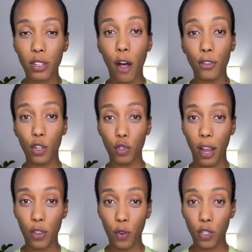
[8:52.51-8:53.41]
It's called your
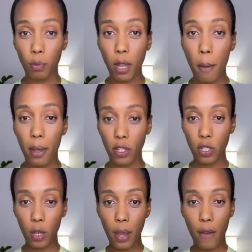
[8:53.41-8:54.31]
transverse abdominis.
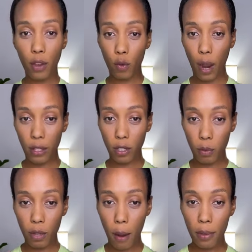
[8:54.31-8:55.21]
So you have your
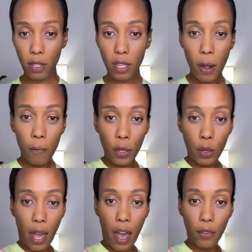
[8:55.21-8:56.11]
rectus abdominis,
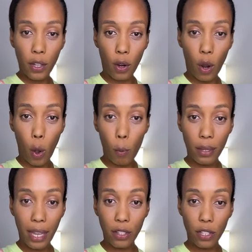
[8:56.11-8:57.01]
you have your
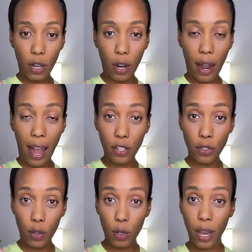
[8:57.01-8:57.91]
obliques, your
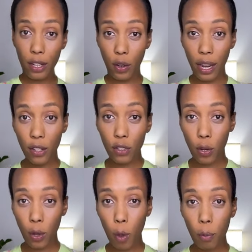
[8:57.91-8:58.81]
external and your
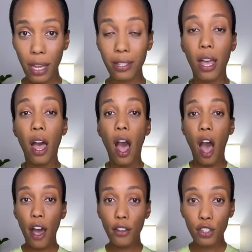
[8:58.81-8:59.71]
internal obliques.
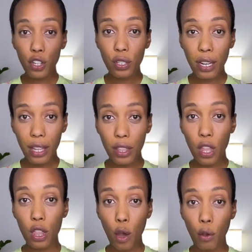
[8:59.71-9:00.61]

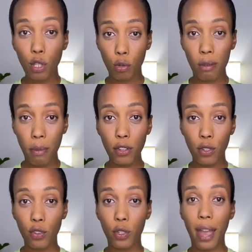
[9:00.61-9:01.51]
Underneath those 3
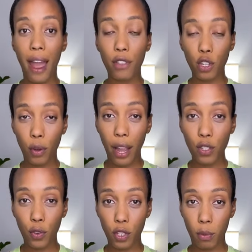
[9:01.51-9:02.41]
muscles, you have the
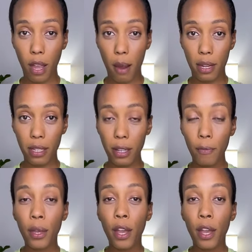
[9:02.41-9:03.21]
transverse abdominis.